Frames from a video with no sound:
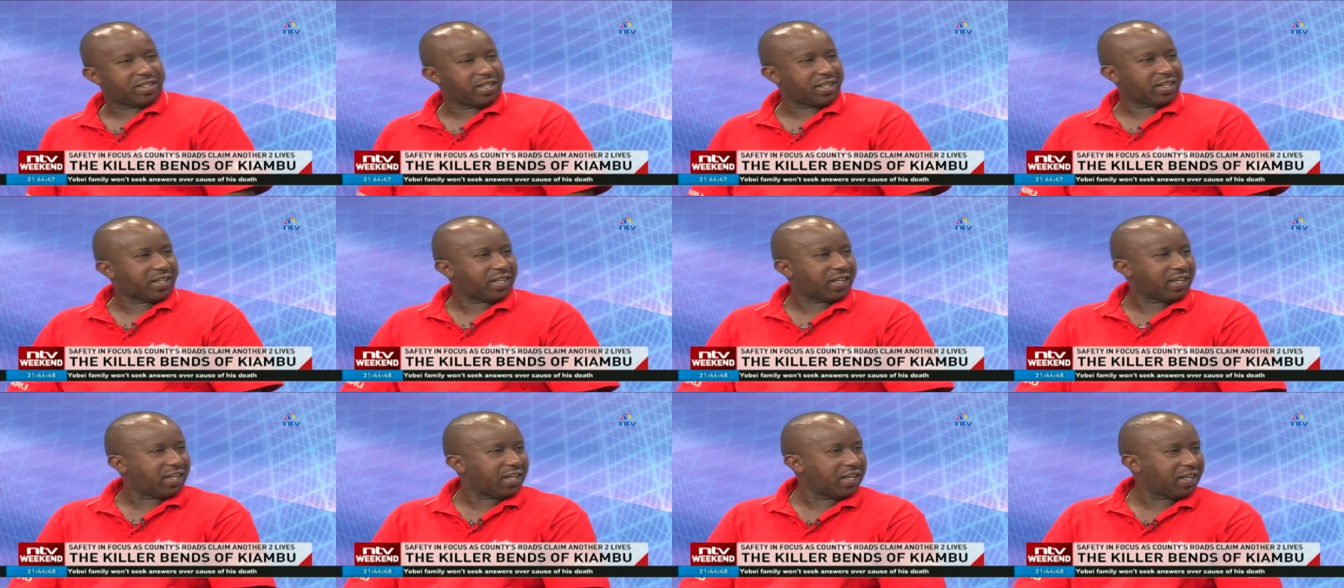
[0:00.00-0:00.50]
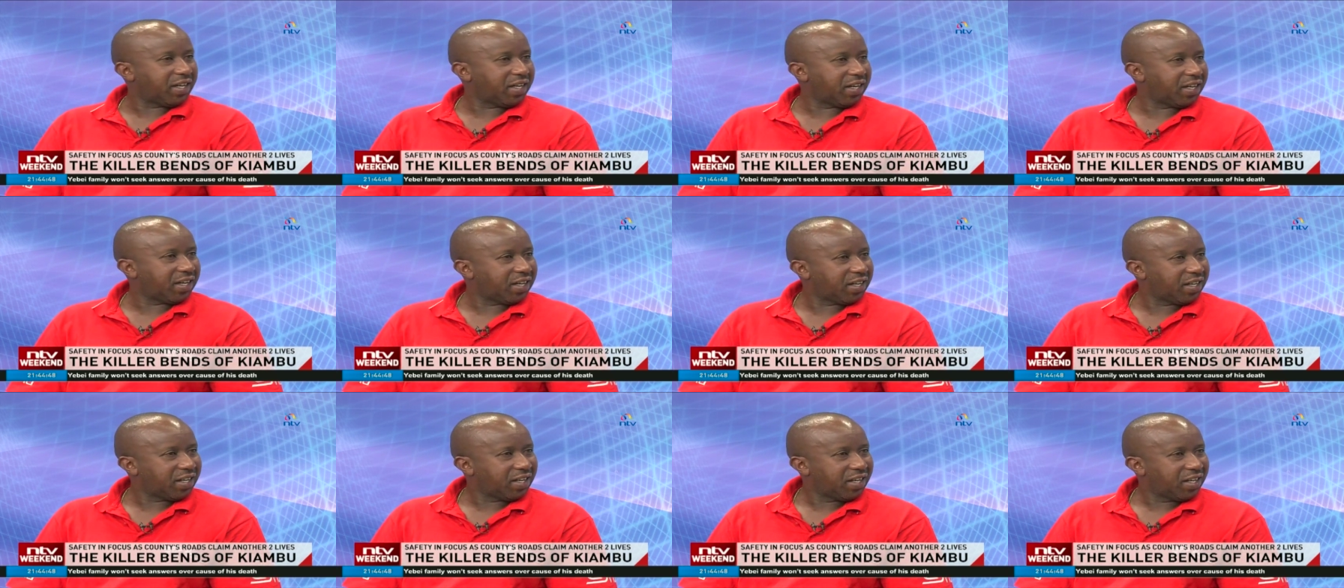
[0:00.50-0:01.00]
take
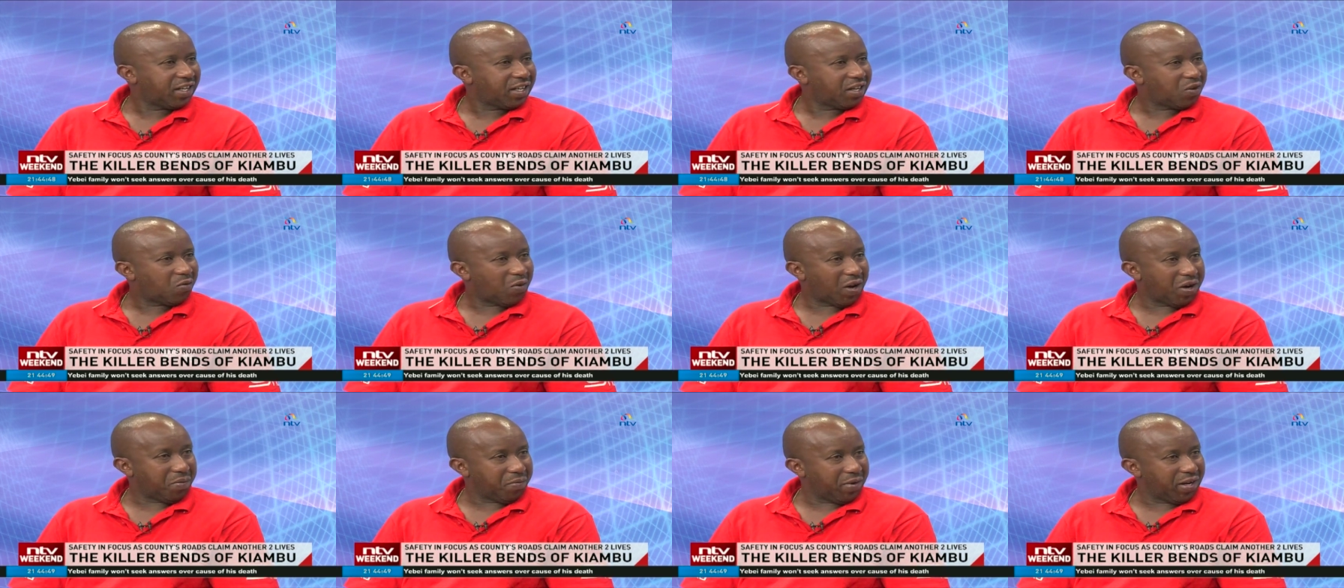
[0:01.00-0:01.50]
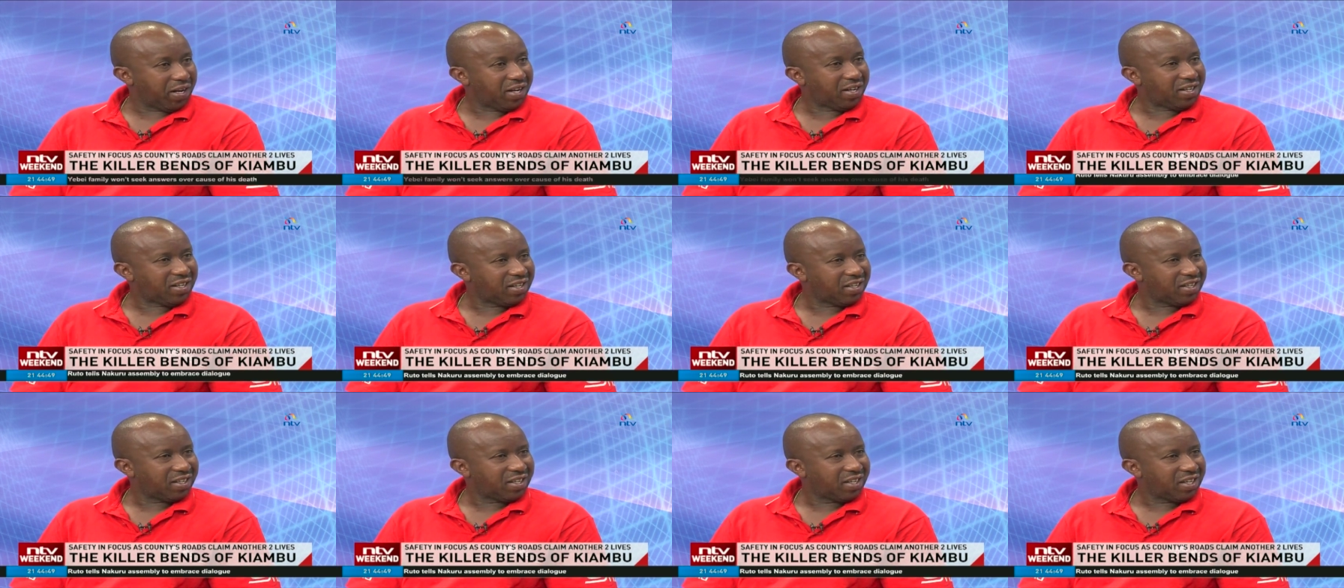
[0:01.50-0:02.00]
uh, one minute.
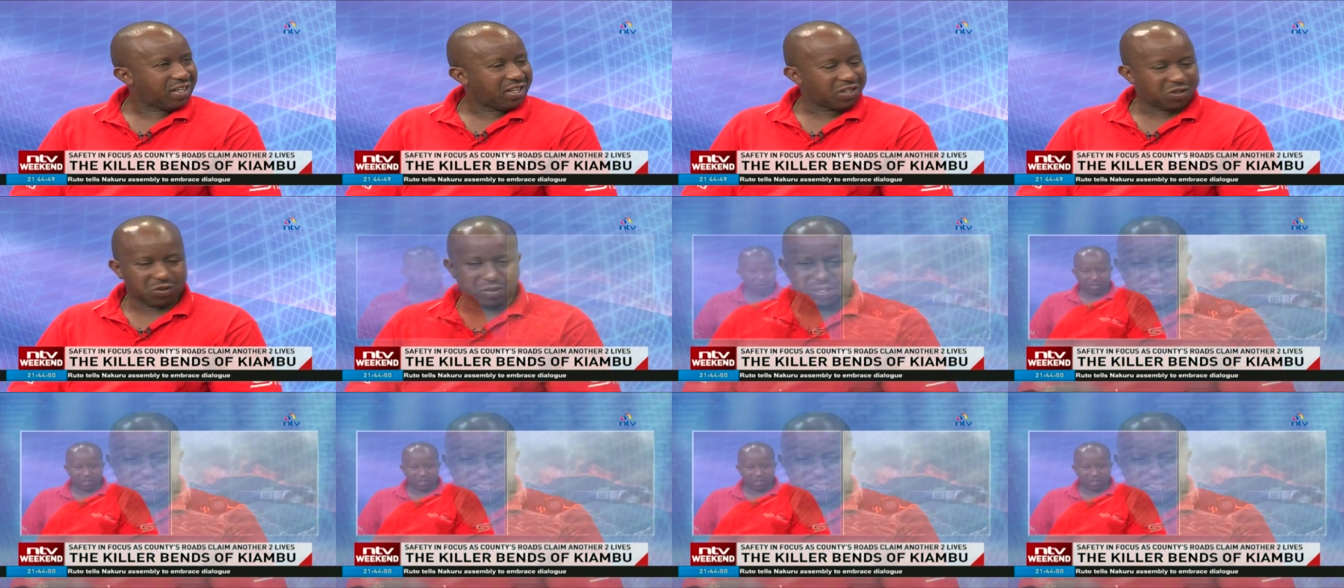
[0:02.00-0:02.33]
Right. So